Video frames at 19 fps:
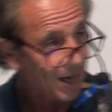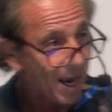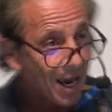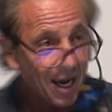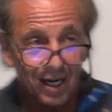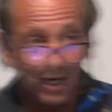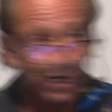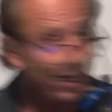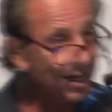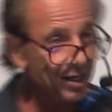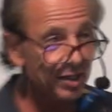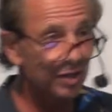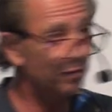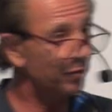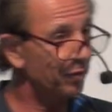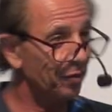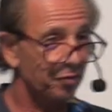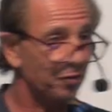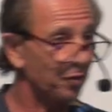And he hasn't
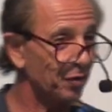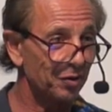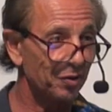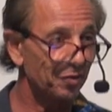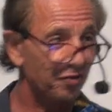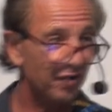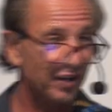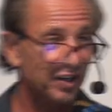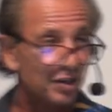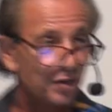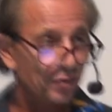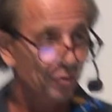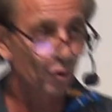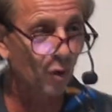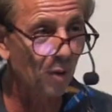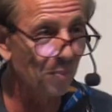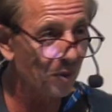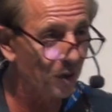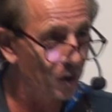fulfilled the Feast of
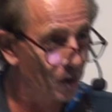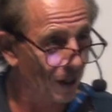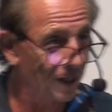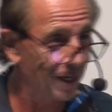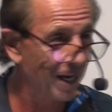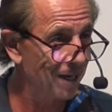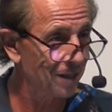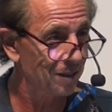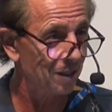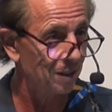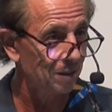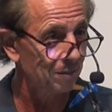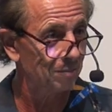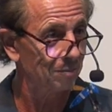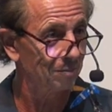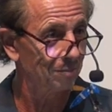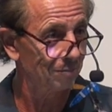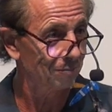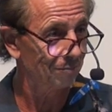Trumpets yet, has he?
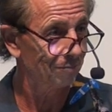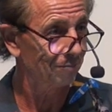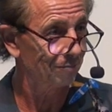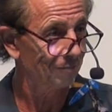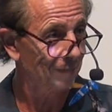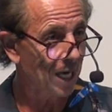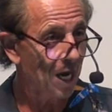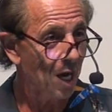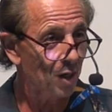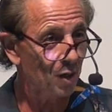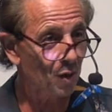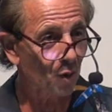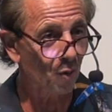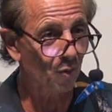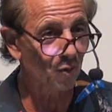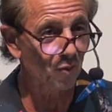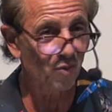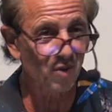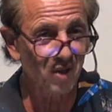
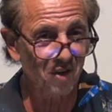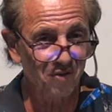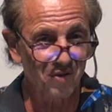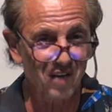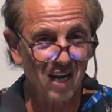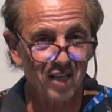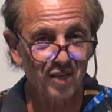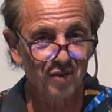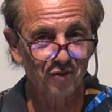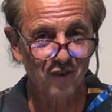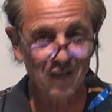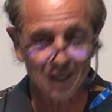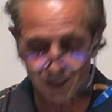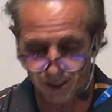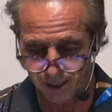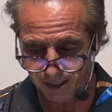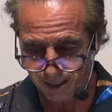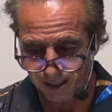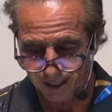So when the next
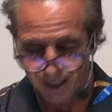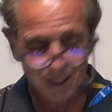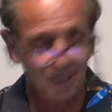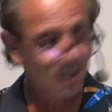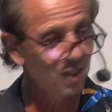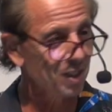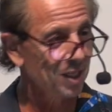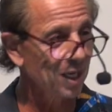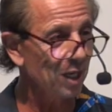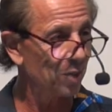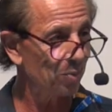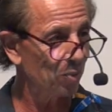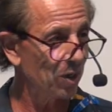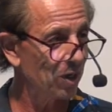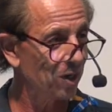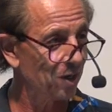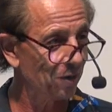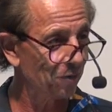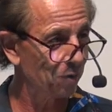feast is
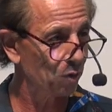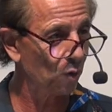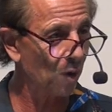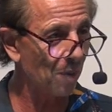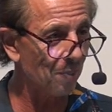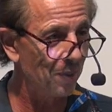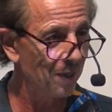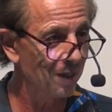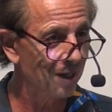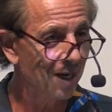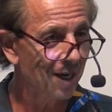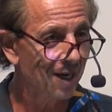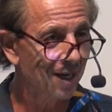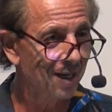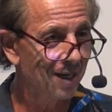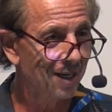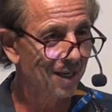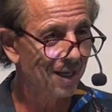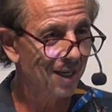celebrated of trumpet,
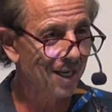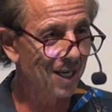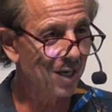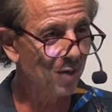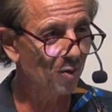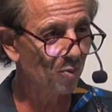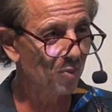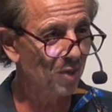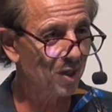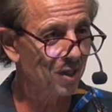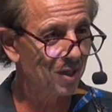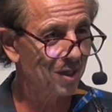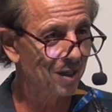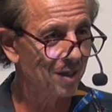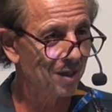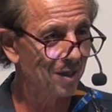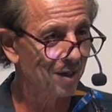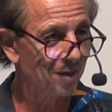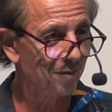he will be
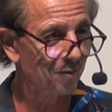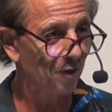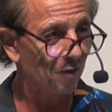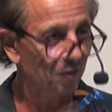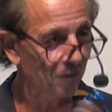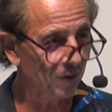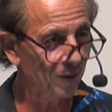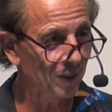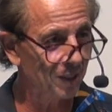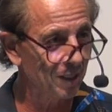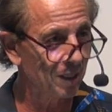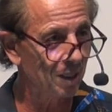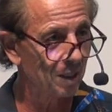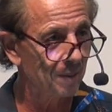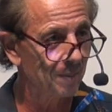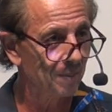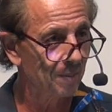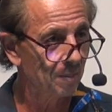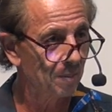fulfilling it
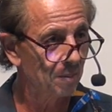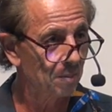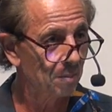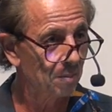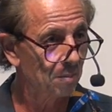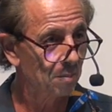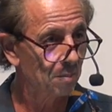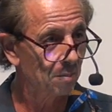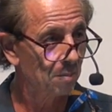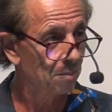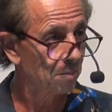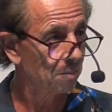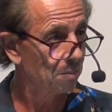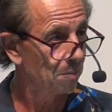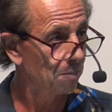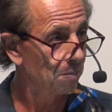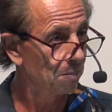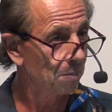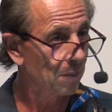
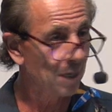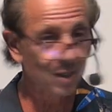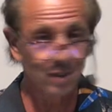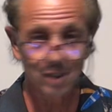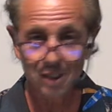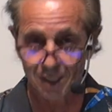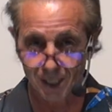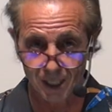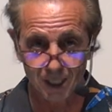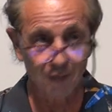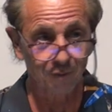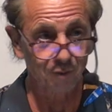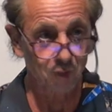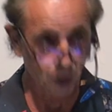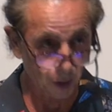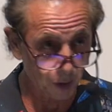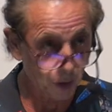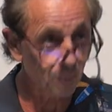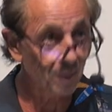as the king of
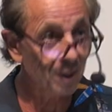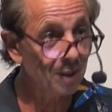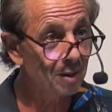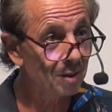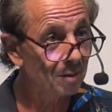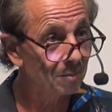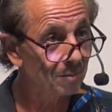judgment